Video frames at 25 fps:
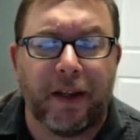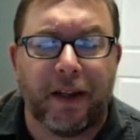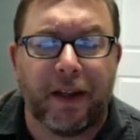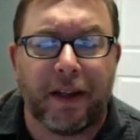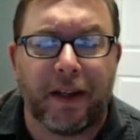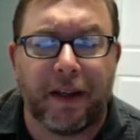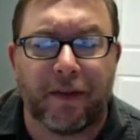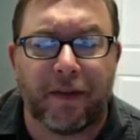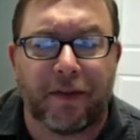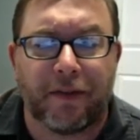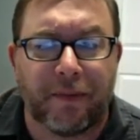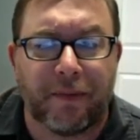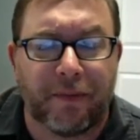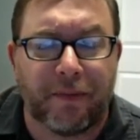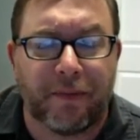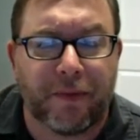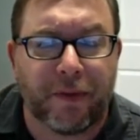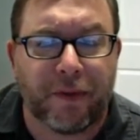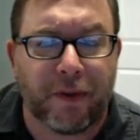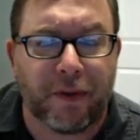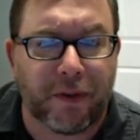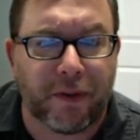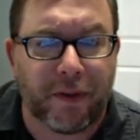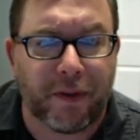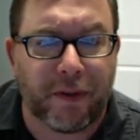get some
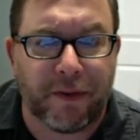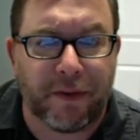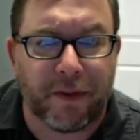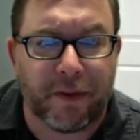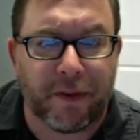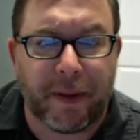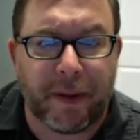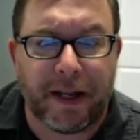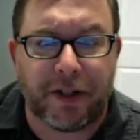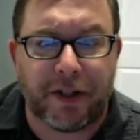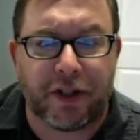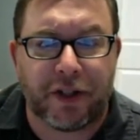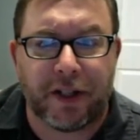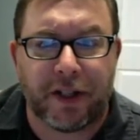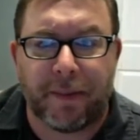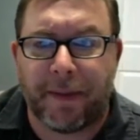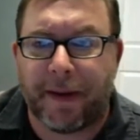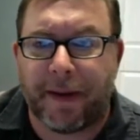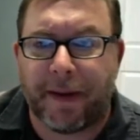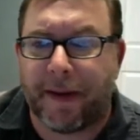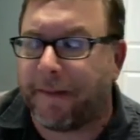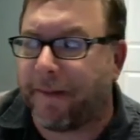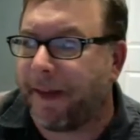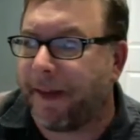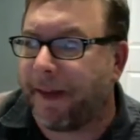further information
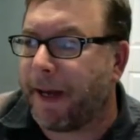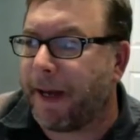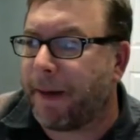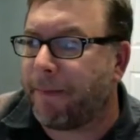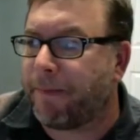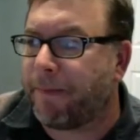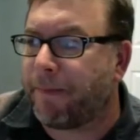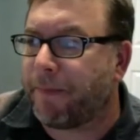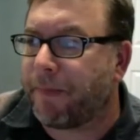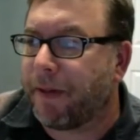about that.